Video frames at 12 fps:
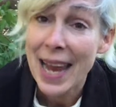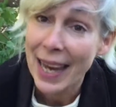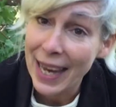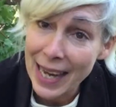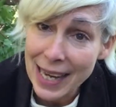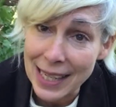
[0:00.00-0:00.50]

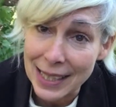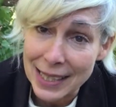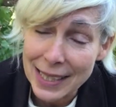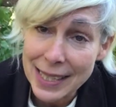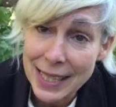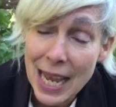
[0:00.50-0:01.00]

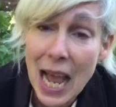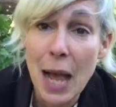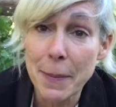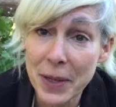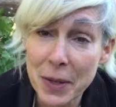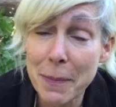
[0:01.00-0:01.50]
And I'm
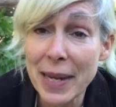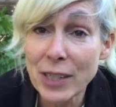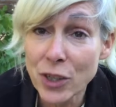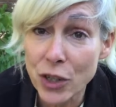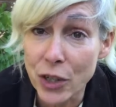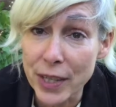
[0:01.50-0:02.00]
going to make
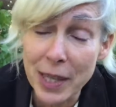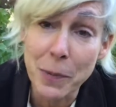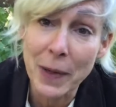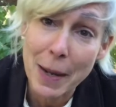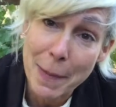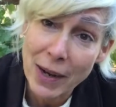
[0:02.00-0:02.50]
sure that when
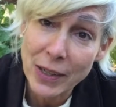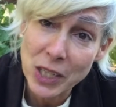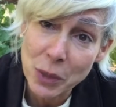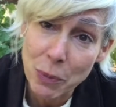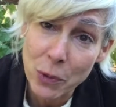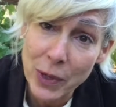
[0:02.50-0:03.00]
I'm out
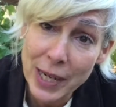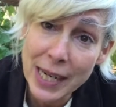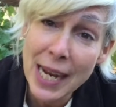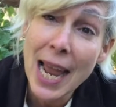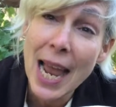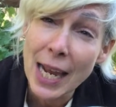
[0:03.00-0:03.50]
exploring,
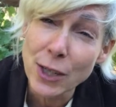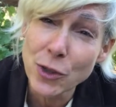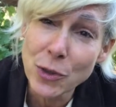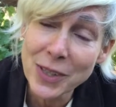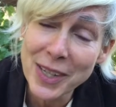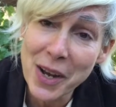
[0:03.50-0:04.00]
as
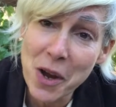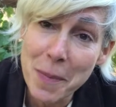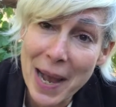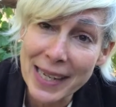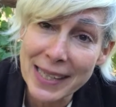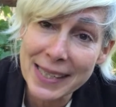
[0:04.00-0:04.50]
soon as I go
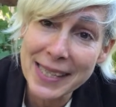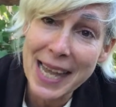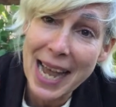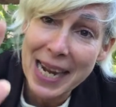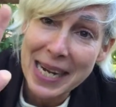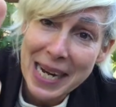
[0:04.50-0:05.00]
back
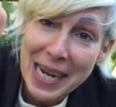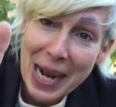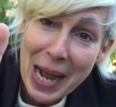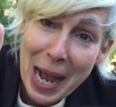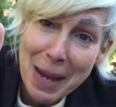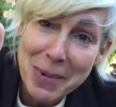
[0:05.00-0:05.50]
inside,
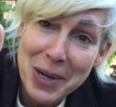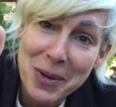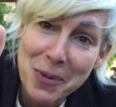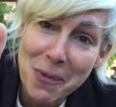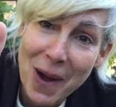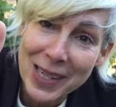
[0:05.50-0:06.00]
I'm going to
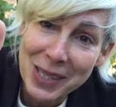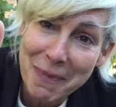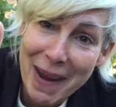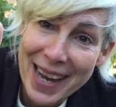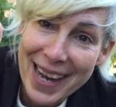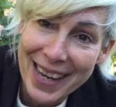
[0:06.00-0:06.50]
wash
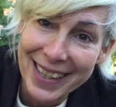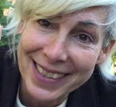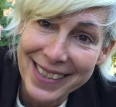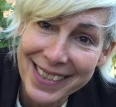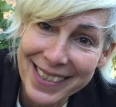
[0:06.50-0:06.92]
my hands.